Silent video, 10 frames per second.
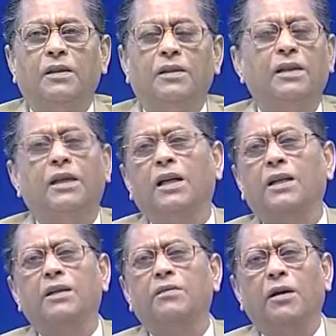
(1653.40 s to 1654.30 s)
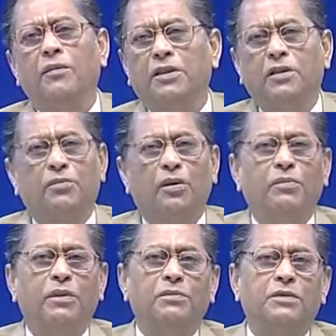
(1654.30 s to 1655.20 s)
There are environmental
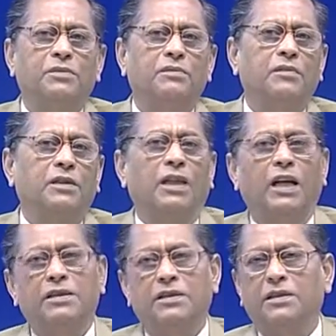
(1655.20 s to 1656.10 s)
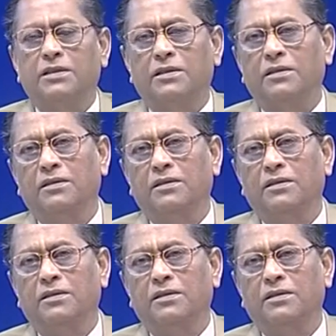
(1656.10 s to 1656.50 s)
problems, gases,